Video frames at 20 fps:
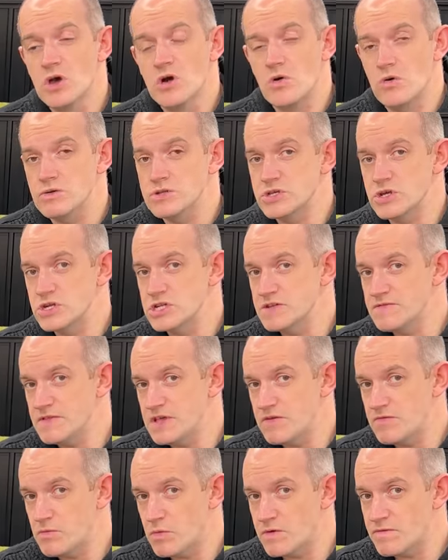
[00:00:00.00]
Alternatively,
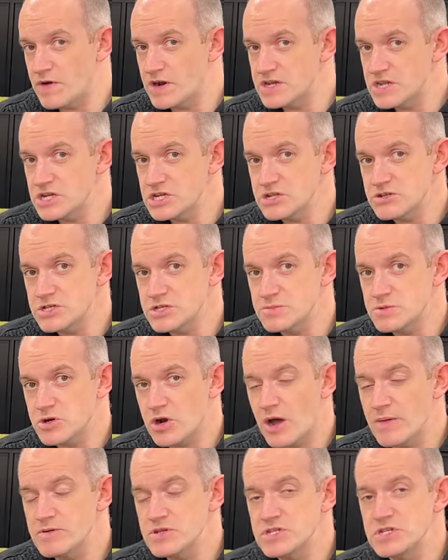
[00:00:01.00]
if you're one of our digital
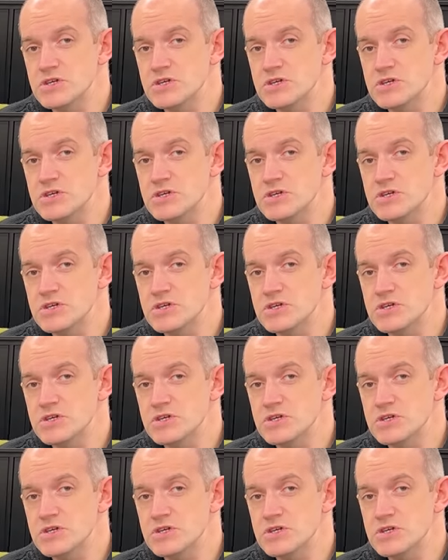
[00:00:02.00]
subscribers,